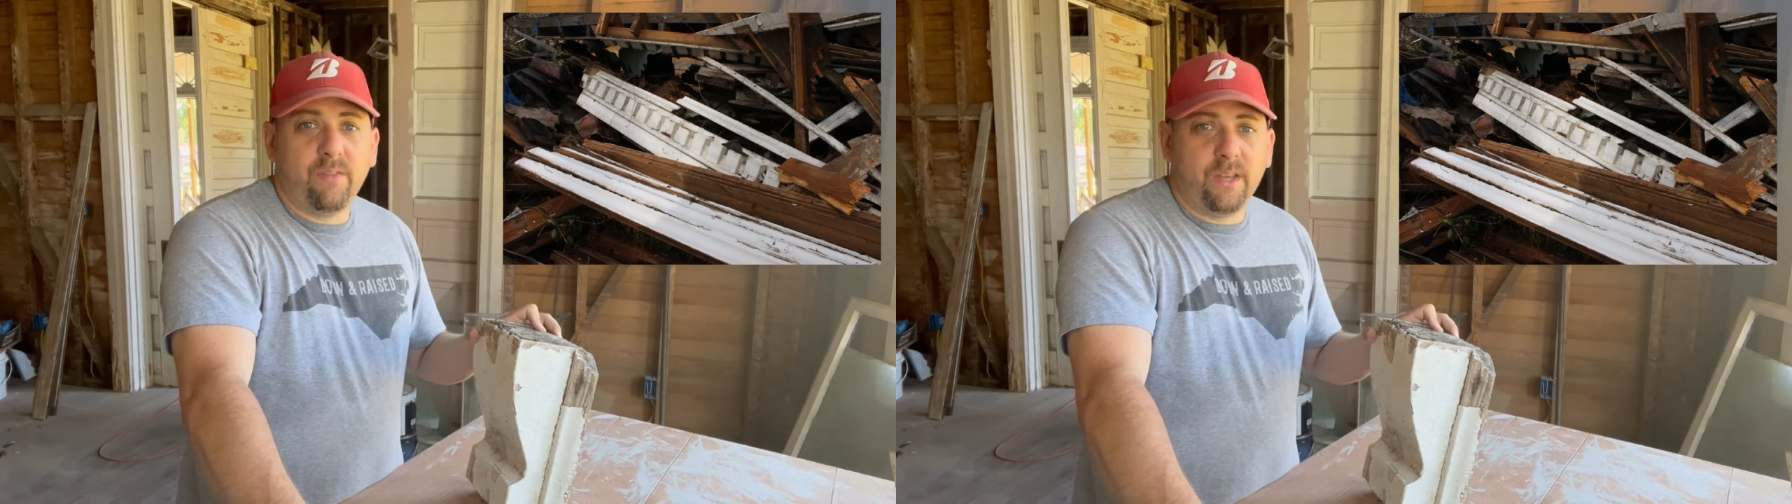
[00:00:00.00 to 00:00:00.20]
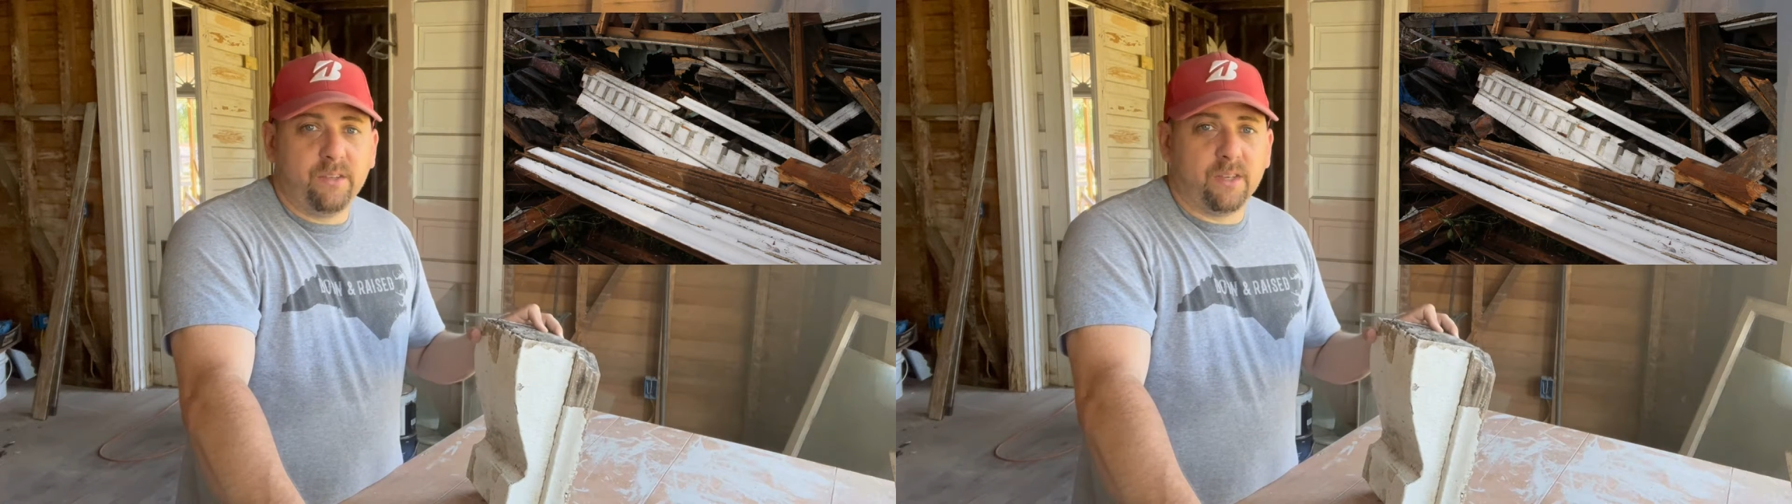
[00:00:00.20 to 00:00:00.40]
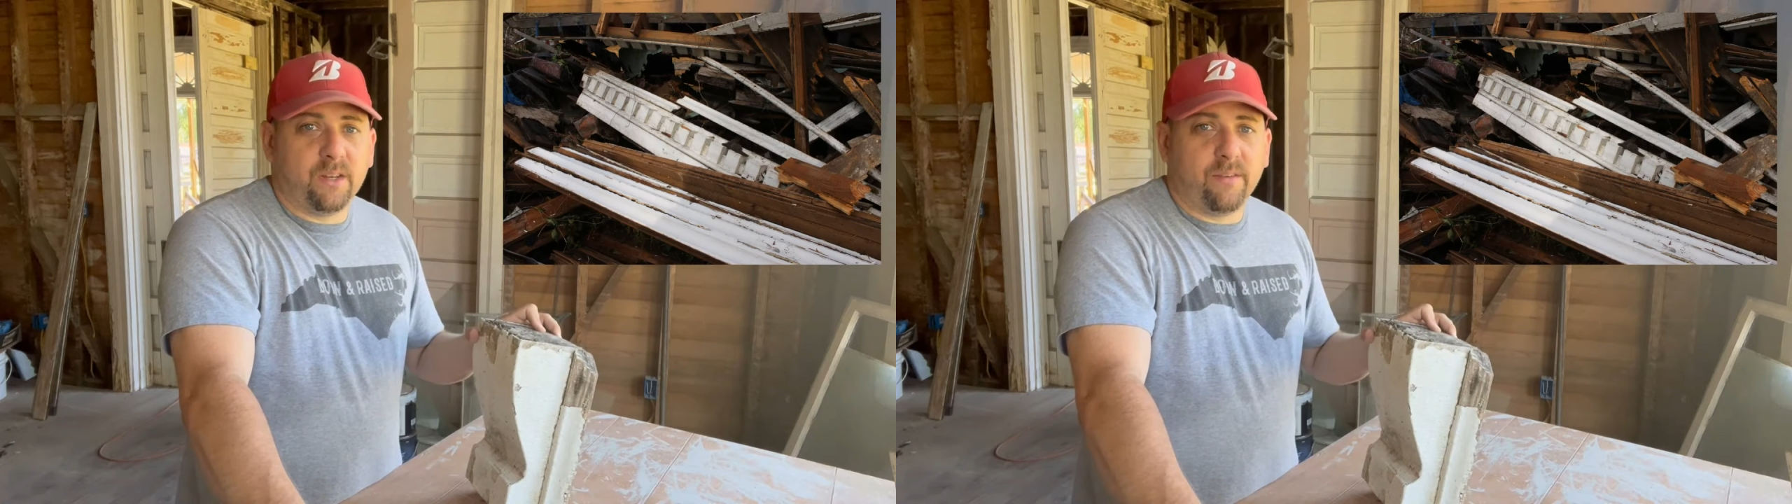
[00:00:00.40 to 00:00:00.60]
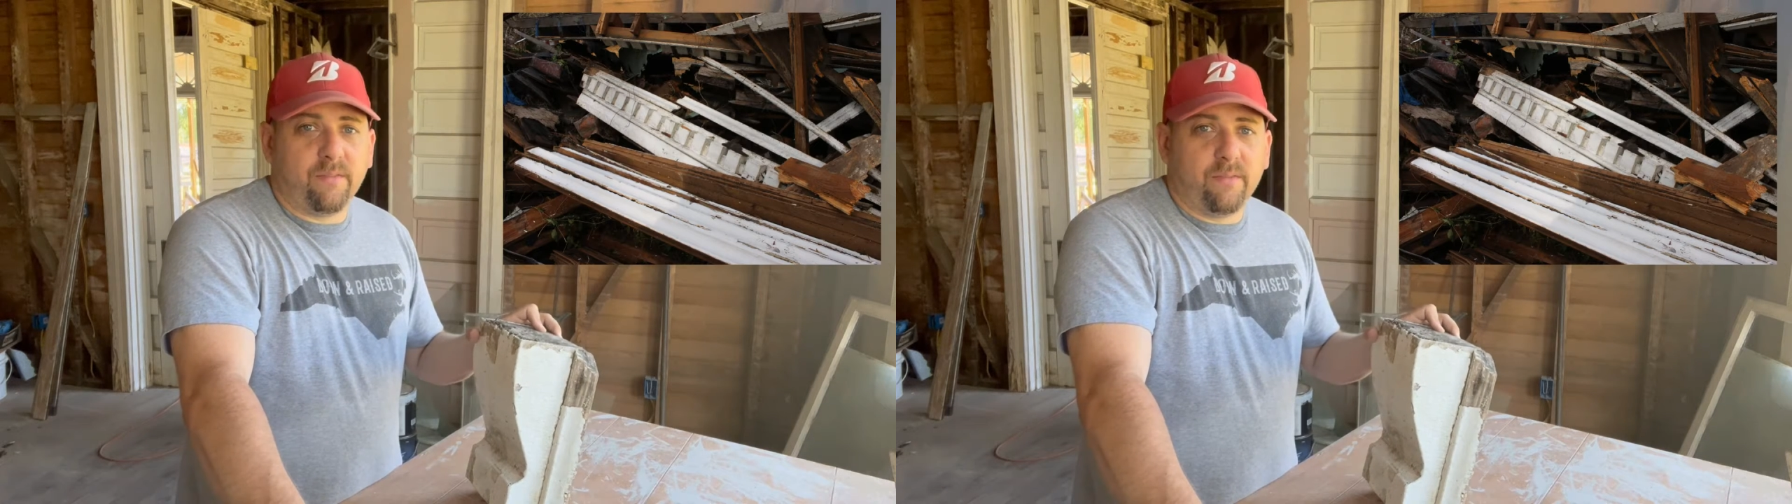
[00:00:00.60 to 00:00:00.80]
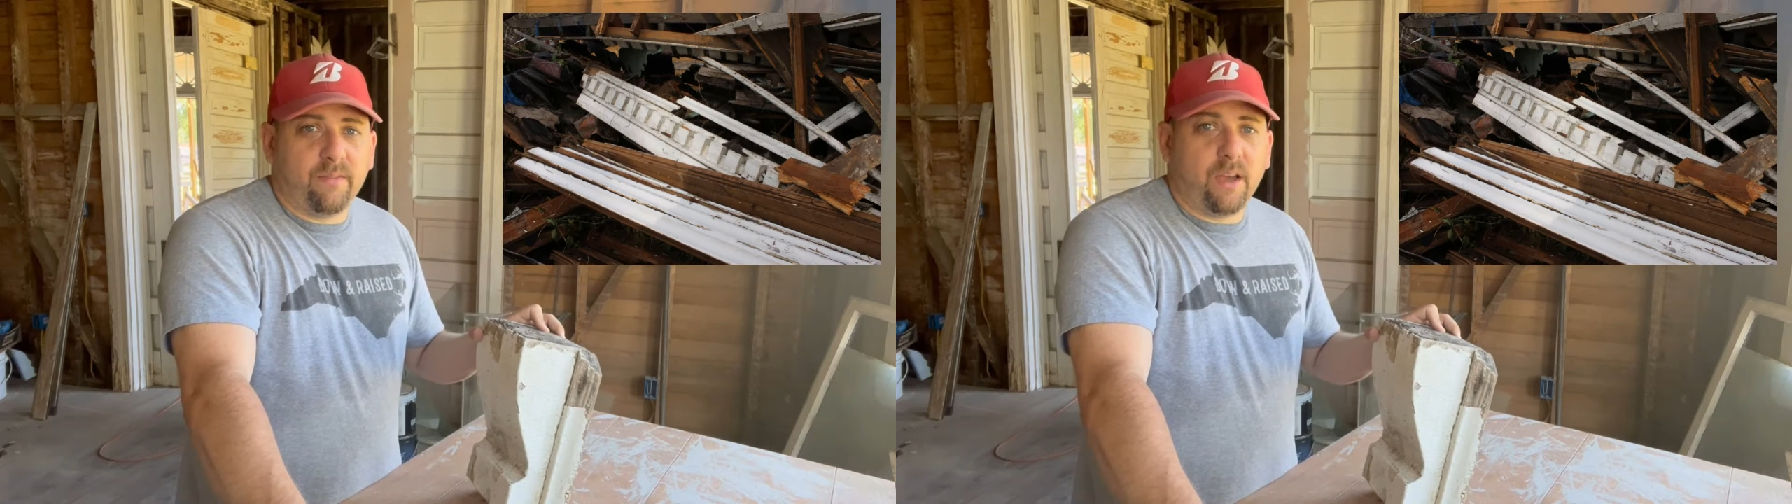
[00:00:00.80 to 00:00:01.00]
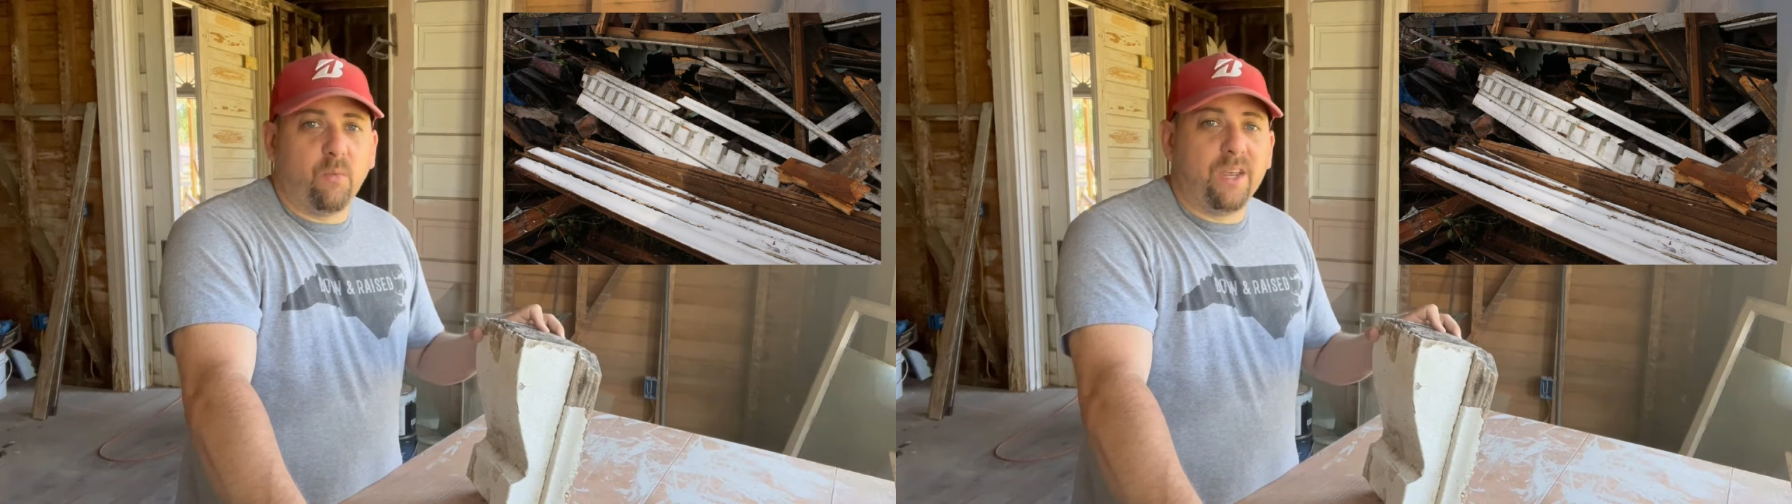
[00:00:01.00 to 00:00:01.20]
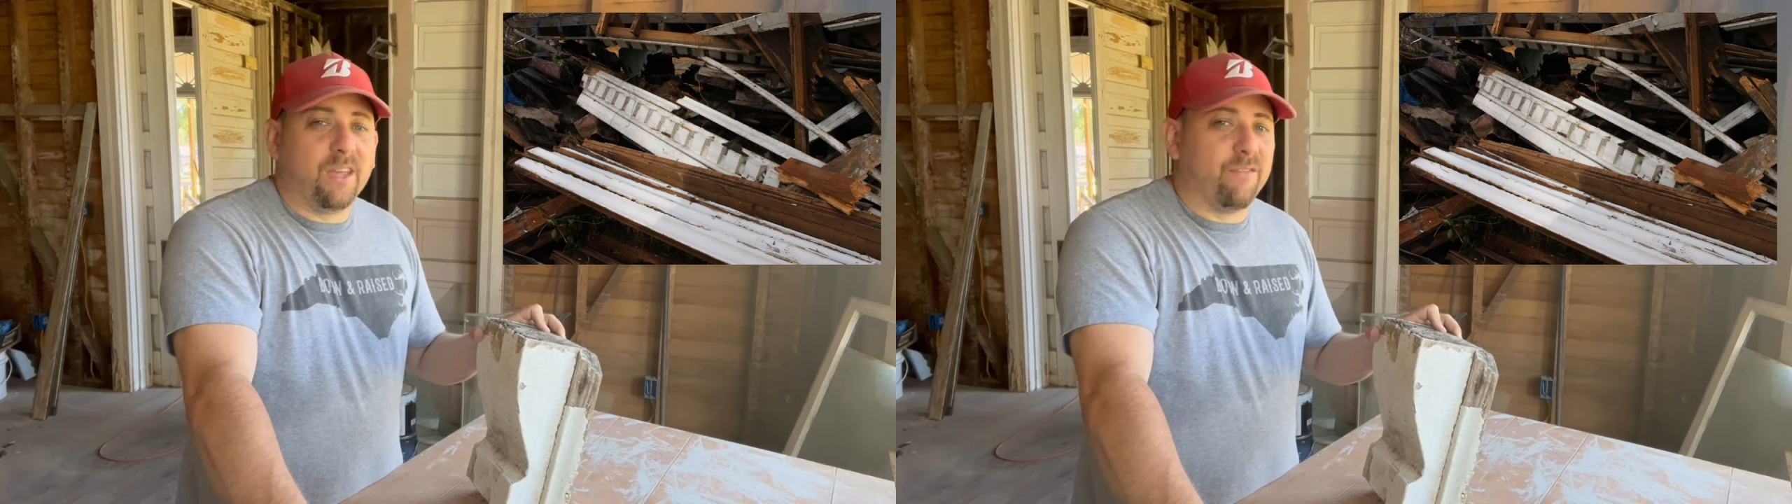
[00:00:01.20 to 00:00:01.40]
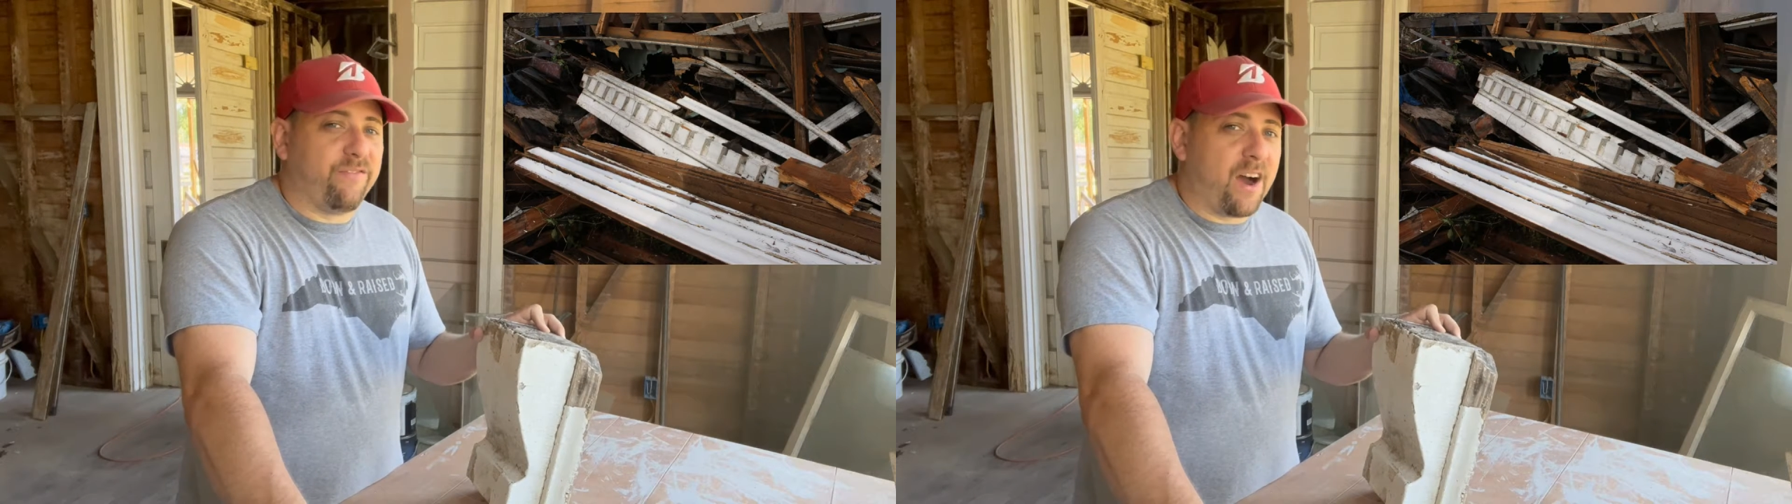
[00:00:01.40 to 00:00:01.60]
these that we
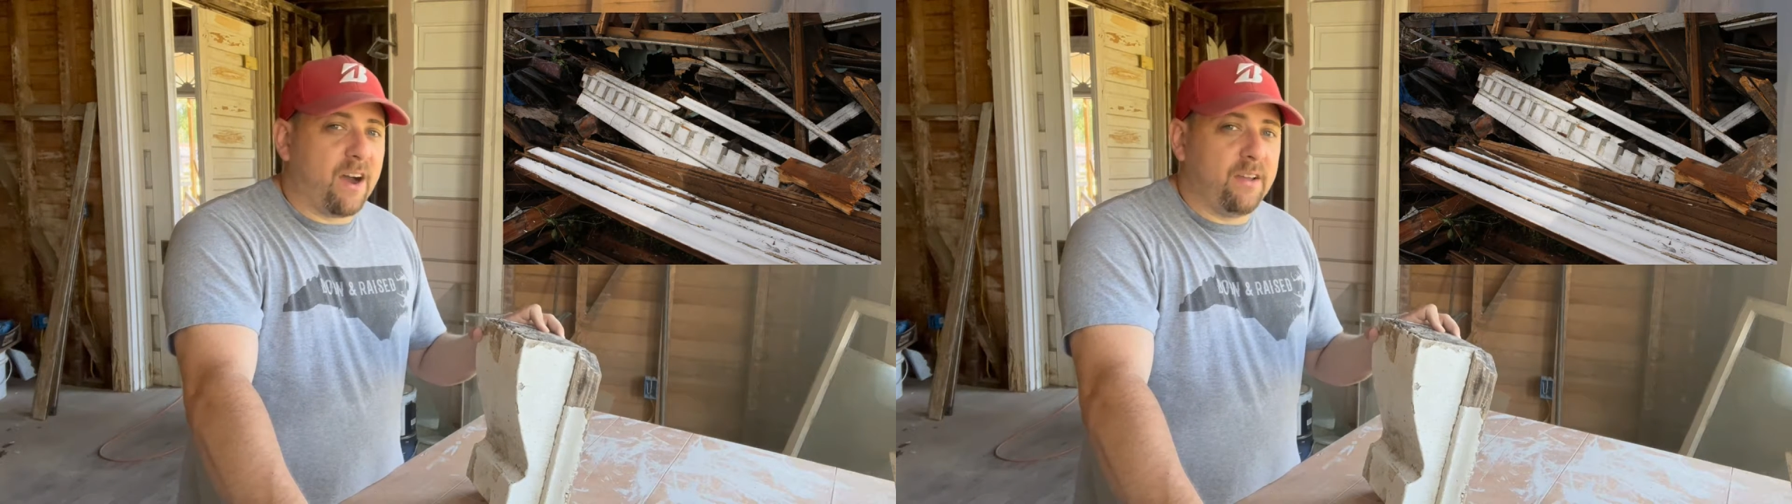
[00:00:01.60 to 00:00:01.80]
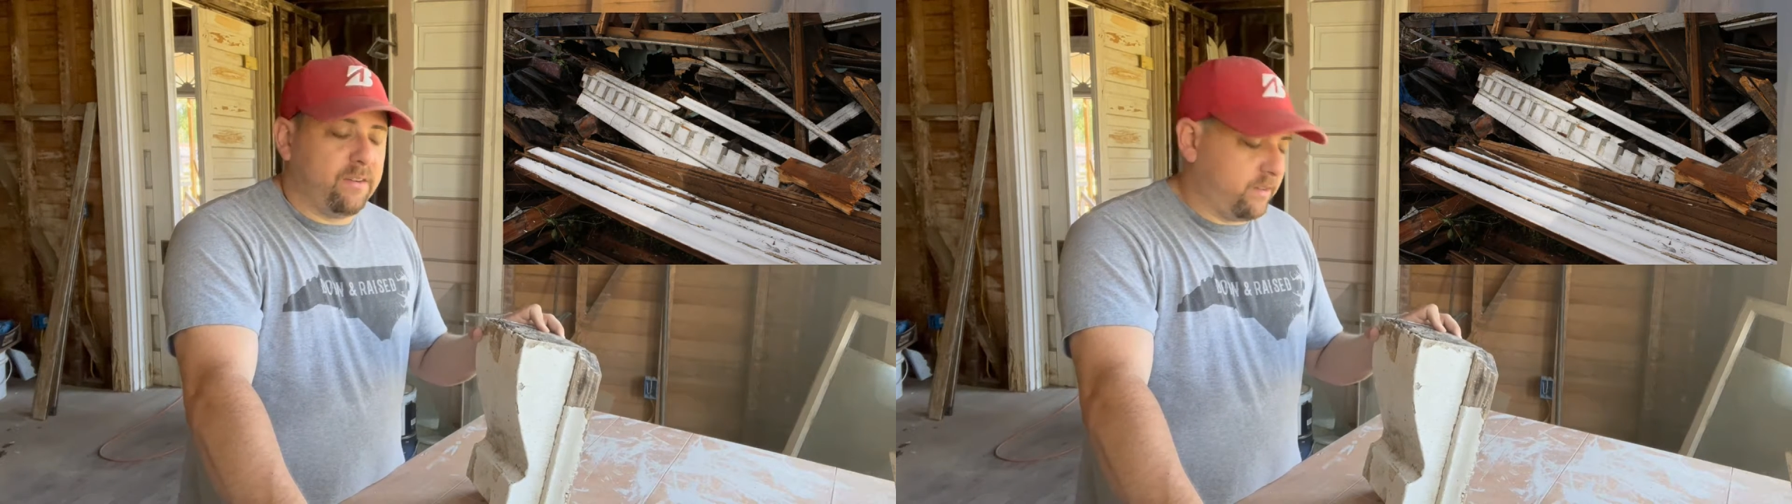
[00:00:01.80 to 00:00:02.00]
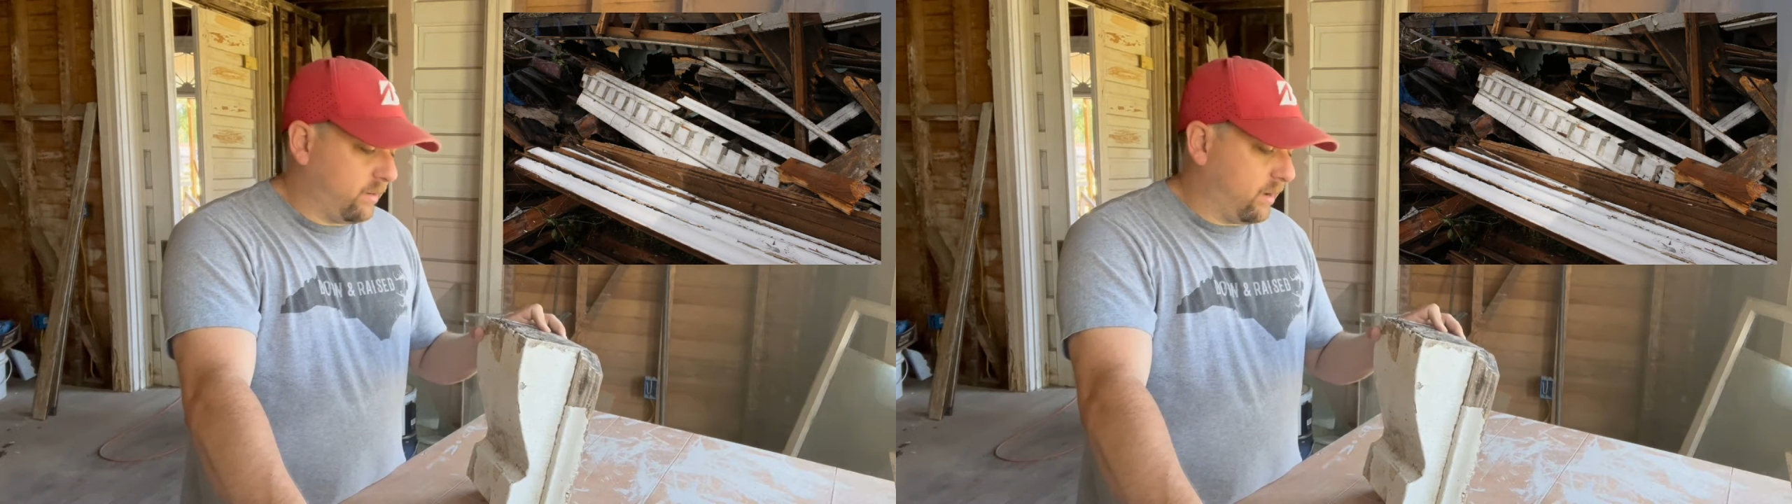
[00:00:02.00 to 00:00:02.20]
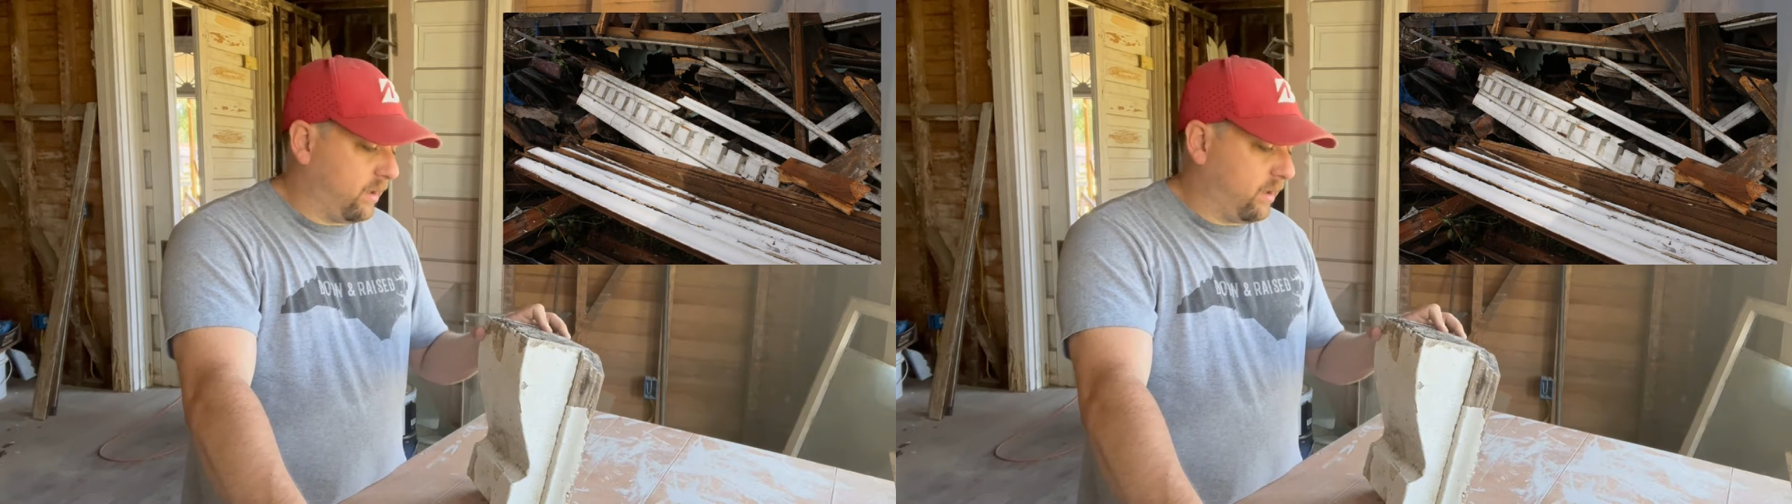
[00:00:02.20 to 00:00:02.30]
can find